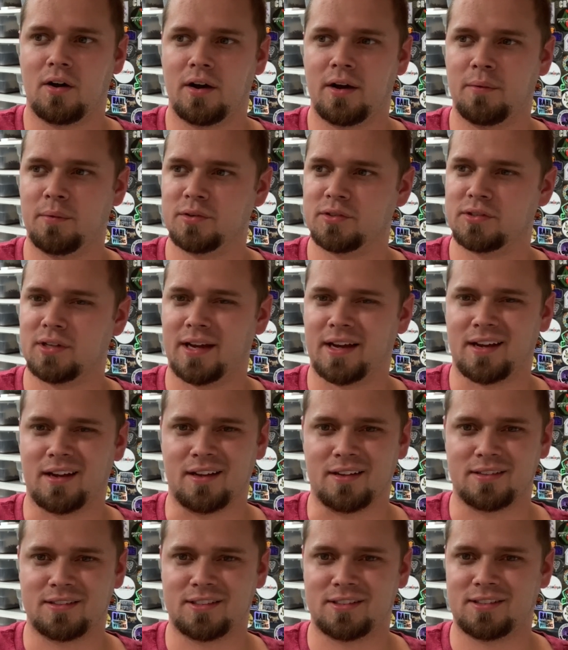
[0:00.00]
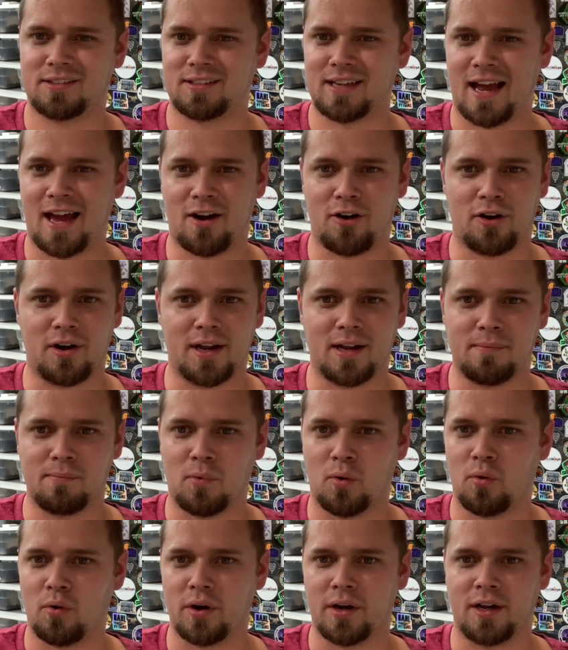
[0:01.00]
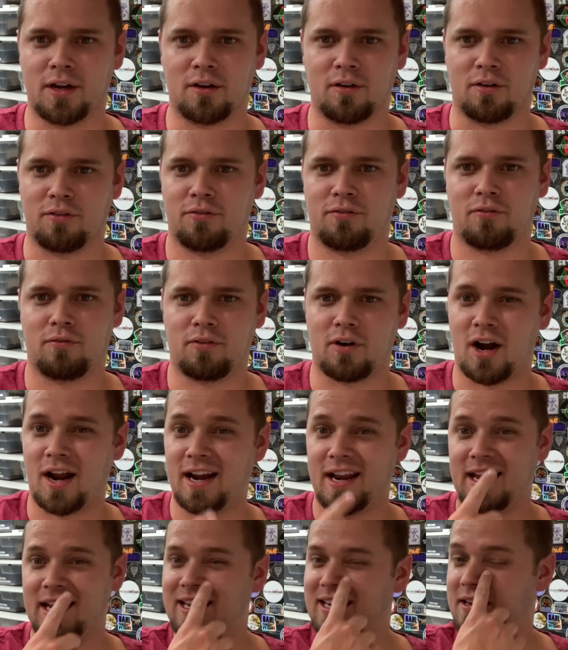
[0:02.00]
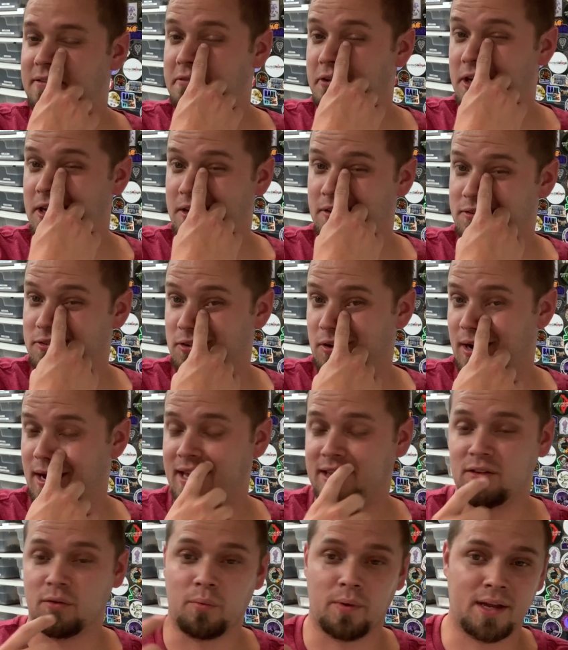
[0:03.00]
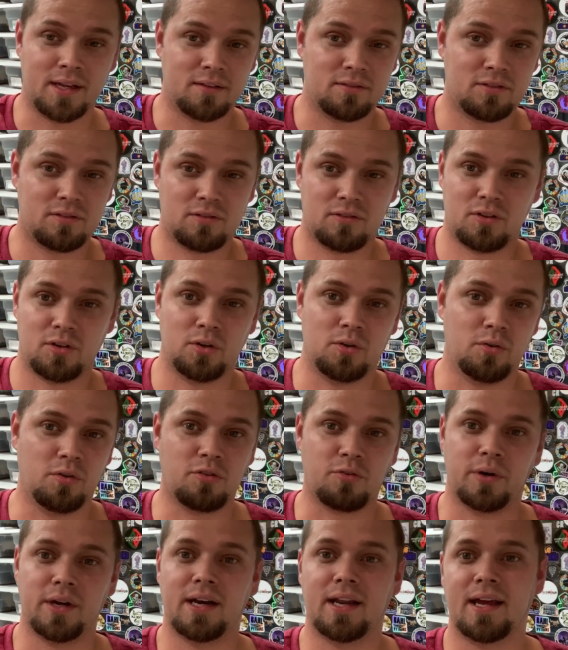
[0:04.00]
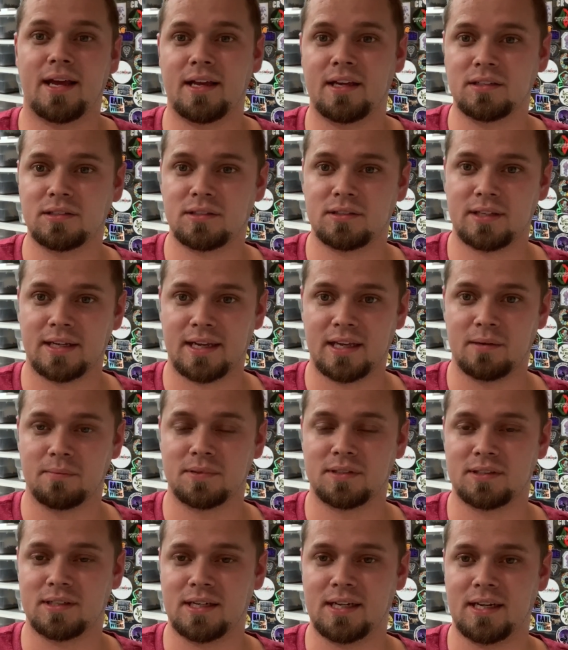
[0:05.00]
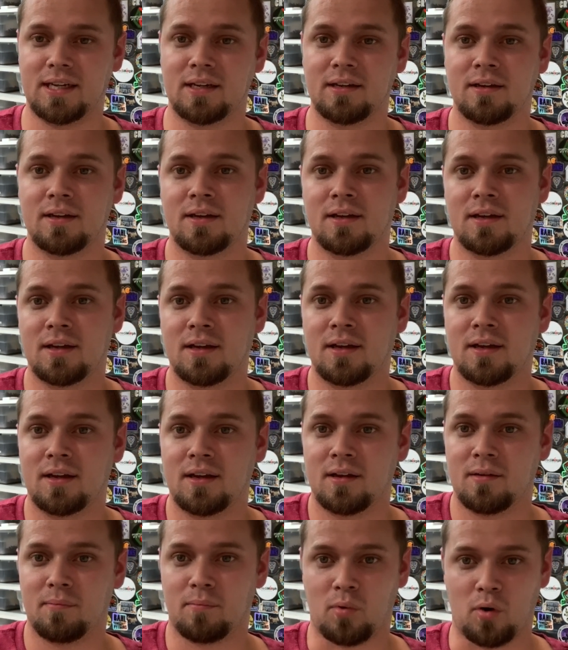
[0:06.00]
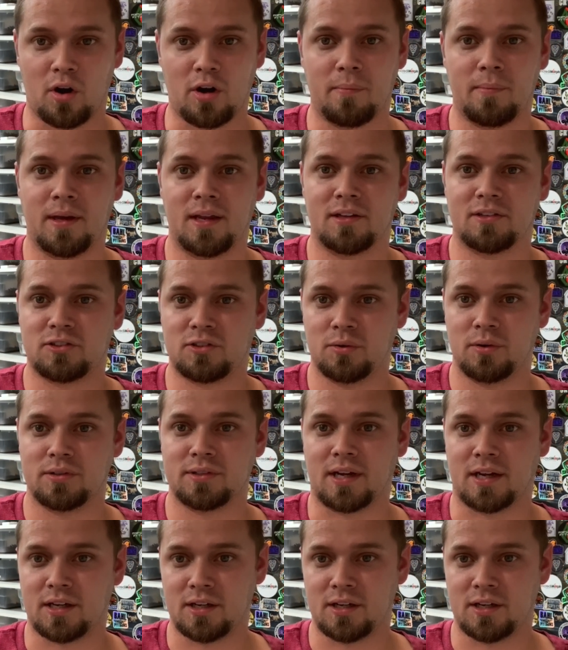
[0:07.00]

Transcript: it was like a Saturday morning or Friday evening, so I had to wait two, three days to get him seen. Brought him in as soon as I